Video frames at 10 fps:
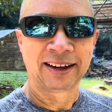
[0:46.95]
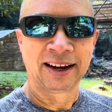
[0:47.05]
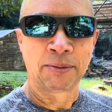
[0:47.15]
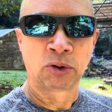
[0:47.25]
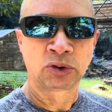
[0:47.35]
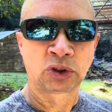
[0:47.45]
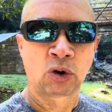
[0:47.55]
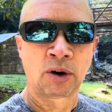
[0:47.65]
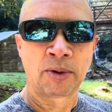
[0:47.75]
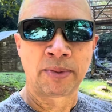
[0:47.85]
And I'm going to
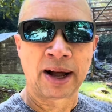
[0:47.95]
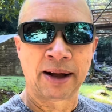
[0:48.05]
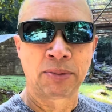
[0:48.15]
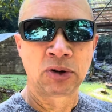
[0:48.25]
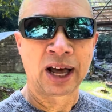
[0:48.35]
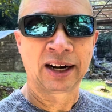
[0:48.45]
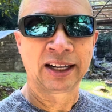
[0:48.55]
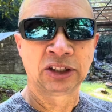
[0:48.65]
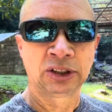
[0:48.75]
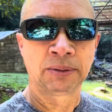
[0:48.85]
store them on my Blue Collar
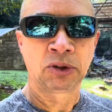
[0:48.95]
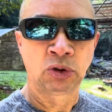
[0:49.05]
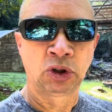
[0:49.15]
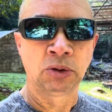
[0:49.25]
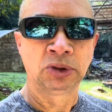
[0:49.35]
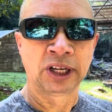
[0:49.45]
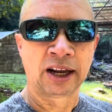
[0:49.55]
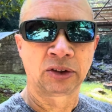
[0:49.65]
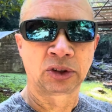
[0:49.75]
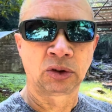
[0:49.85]
Leadership YouTube
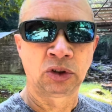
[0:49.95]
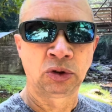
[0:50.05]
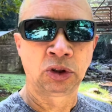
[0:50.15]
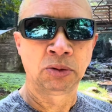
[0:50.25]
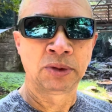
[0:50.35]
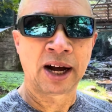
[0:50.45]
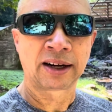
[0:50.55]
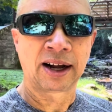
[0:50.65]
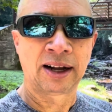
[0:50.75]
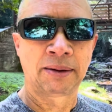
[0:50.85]
channel. So
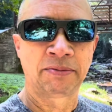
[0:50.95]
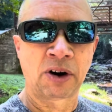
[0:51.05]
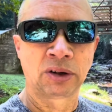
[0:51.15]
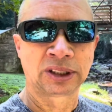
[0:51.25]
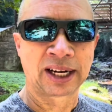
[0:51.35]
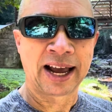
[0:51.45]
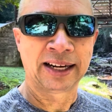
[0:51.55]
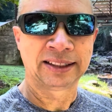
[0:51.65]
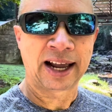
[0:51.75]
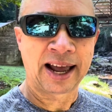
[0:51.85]
youtube.com forward
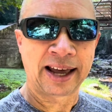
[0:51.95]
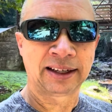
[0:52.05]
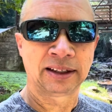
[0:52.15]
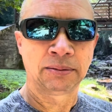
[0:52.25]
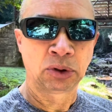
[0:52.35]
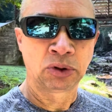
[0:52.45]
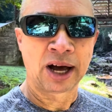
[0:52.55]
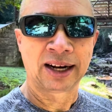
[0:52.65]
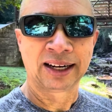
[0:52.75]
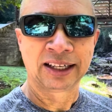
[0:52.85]
slash at Blue
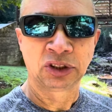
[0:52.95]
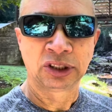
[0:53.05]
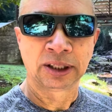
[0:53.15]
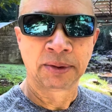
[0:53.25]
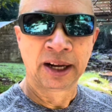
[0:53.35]
Collar Leadership.